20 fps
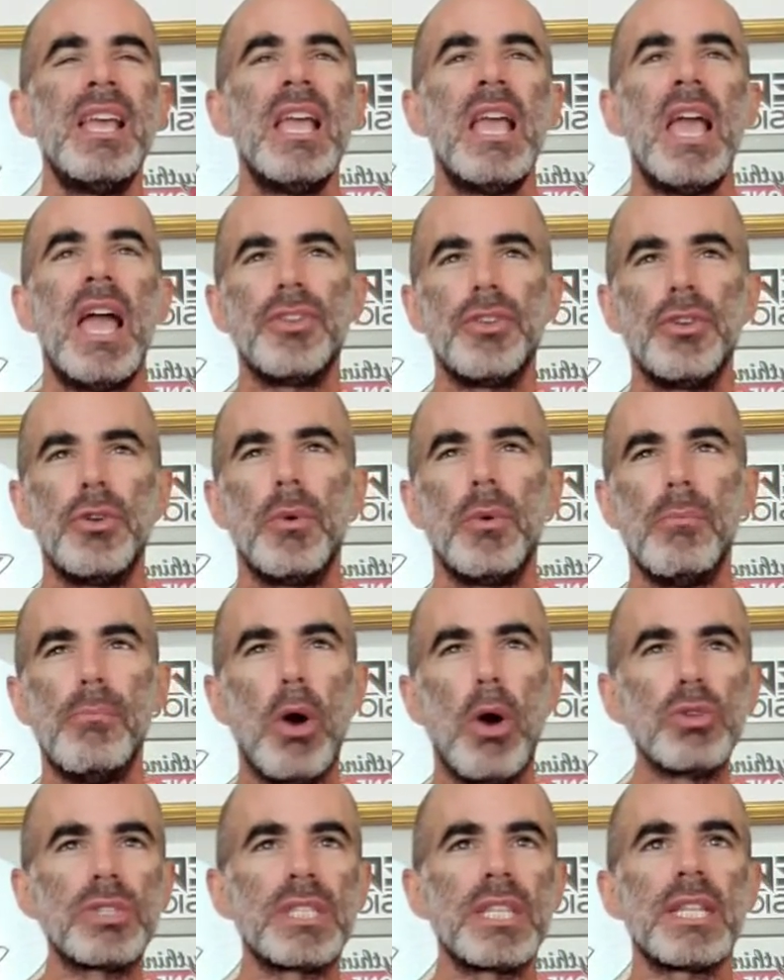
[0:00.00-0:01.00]
And you know,
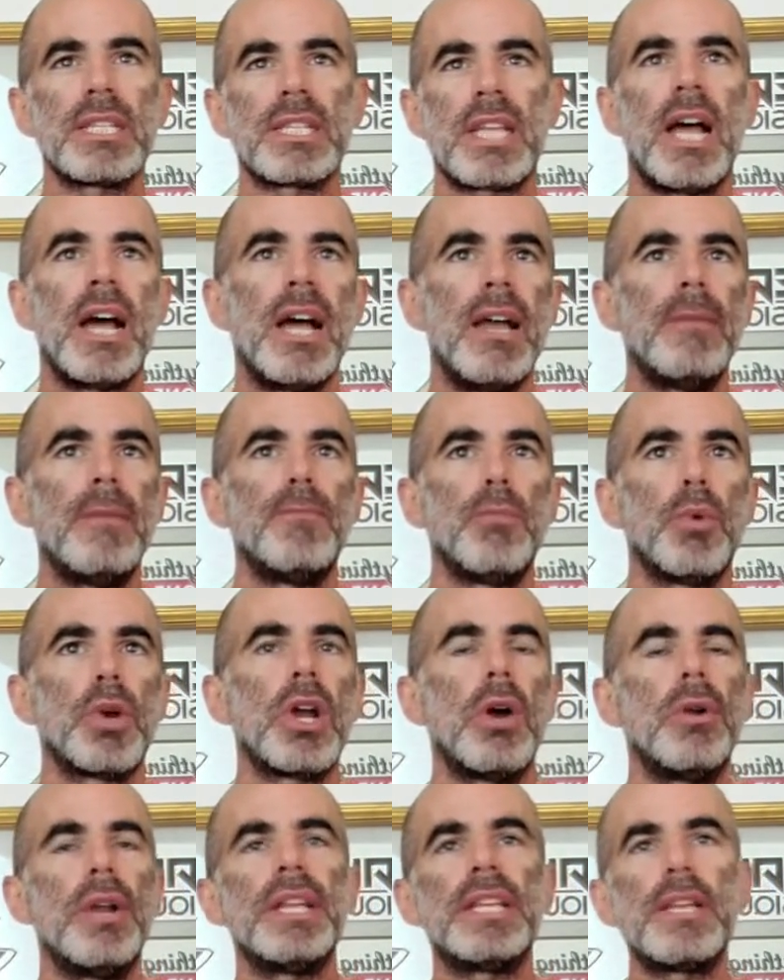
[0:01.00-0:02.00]
most of the time we're
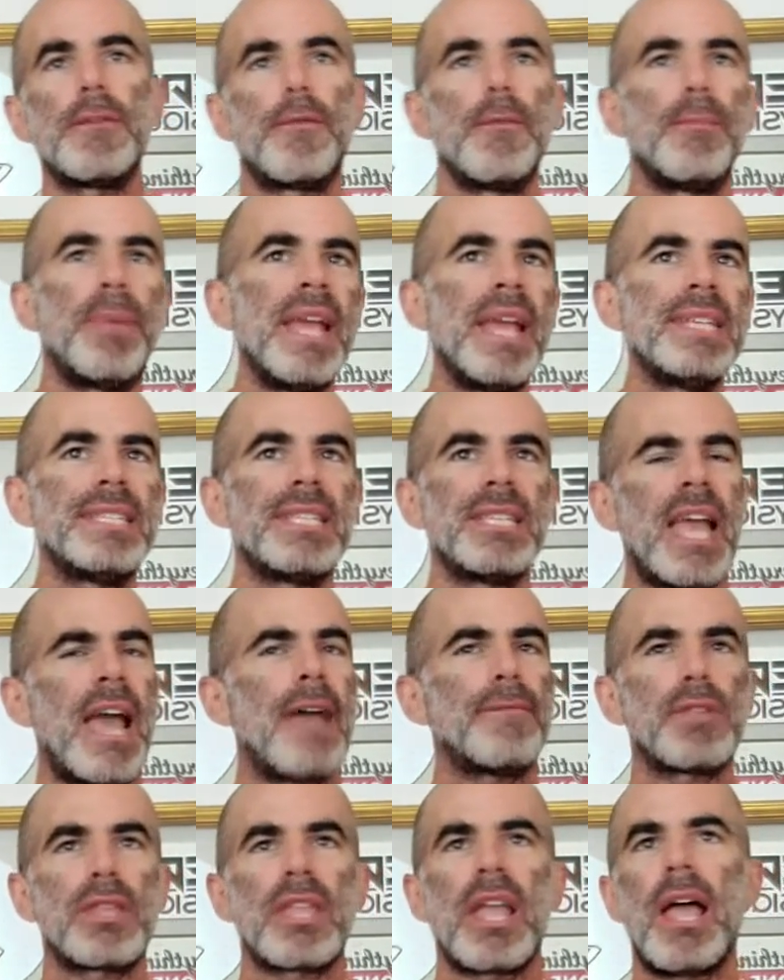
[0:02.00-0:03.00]
going at different paces.
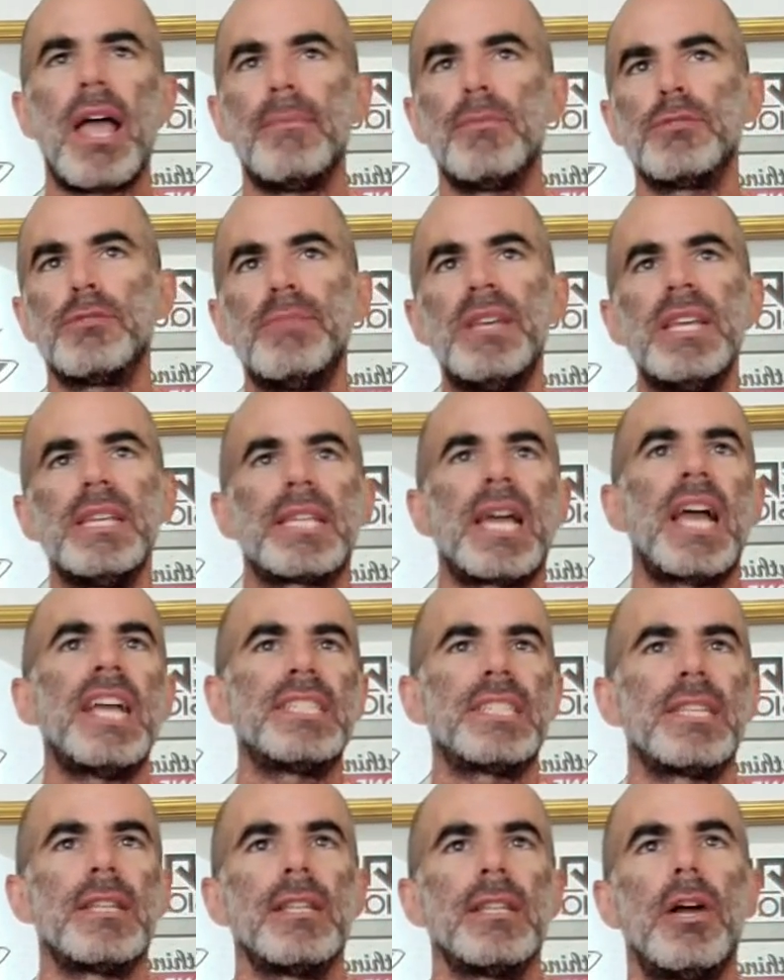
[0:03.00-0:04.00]
Half the time it was me and
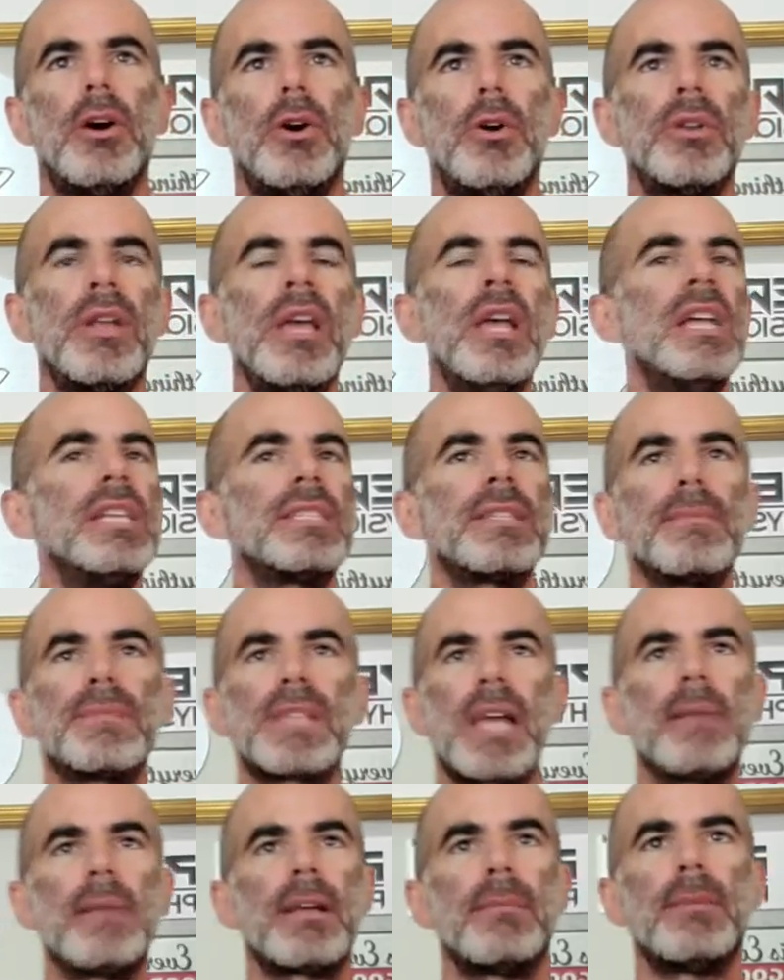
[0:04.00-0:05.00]
Tyson alone.
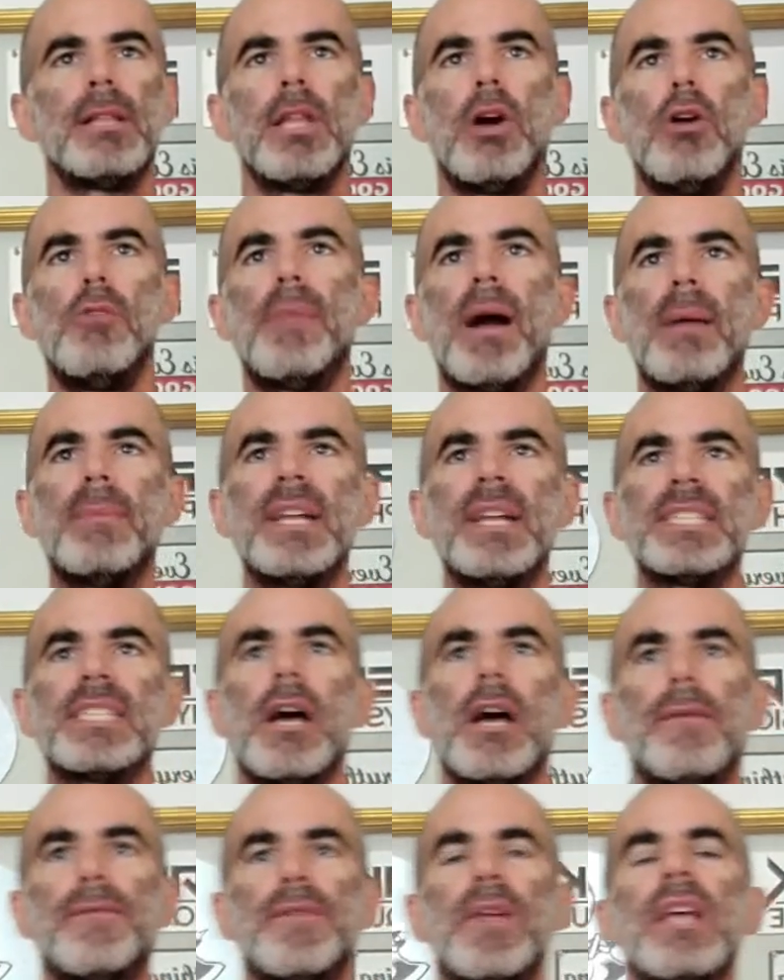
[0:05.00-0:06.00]
Sometimes I'm alone by
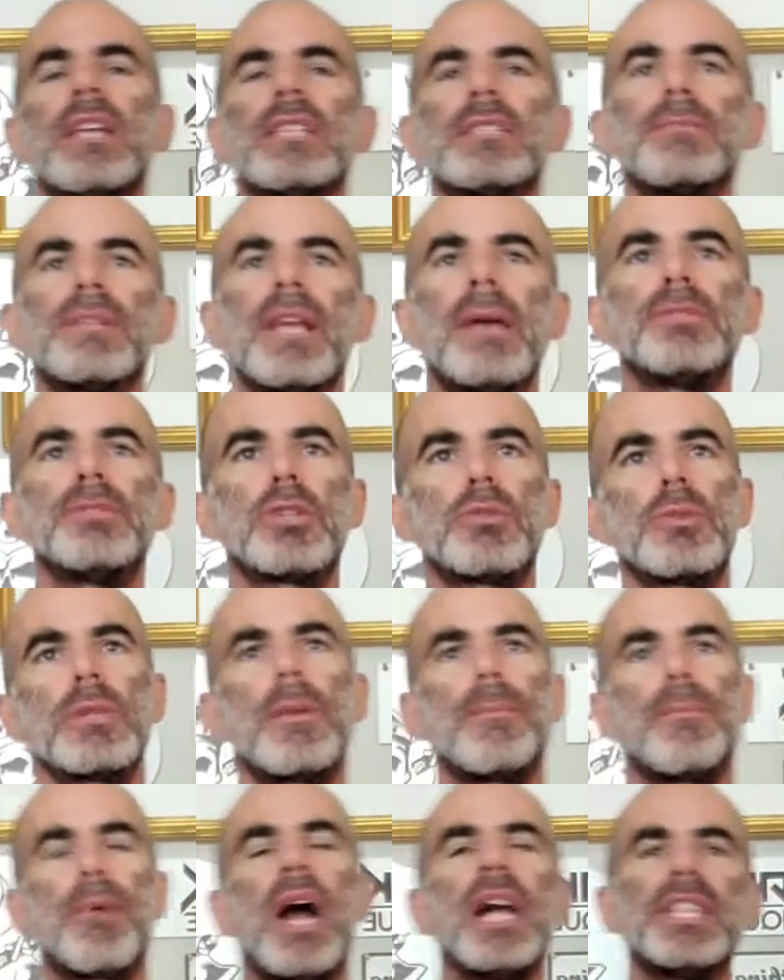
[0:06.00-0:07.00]
myself. Sometimes just with the
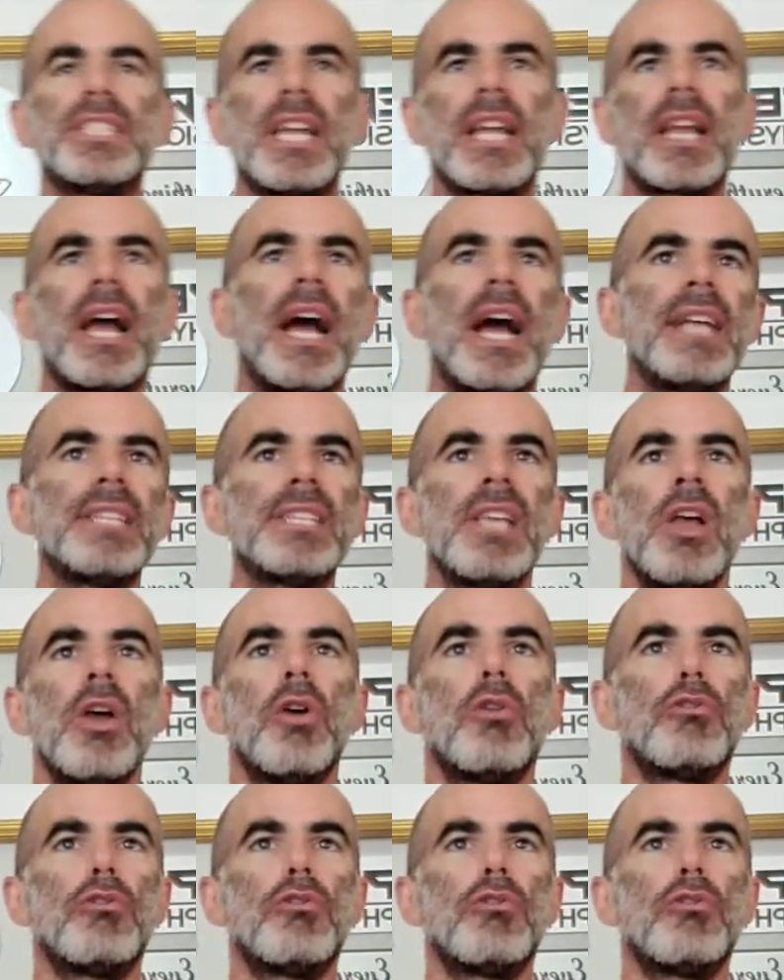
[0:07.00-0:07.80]
project guys.